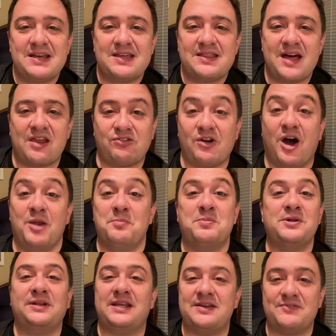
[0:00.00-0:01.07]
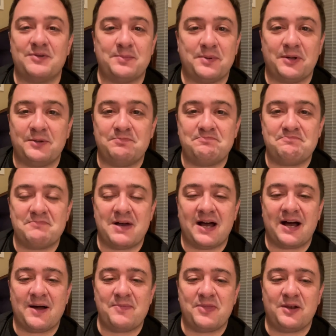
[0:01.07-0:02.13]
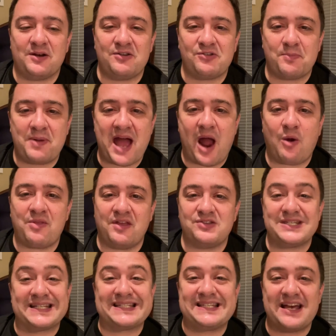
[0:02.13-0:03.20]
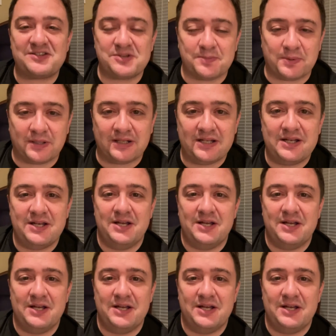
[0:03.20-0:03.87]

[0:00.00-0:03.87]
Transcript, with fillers: that is unbelievable uh, there is a power that's accessible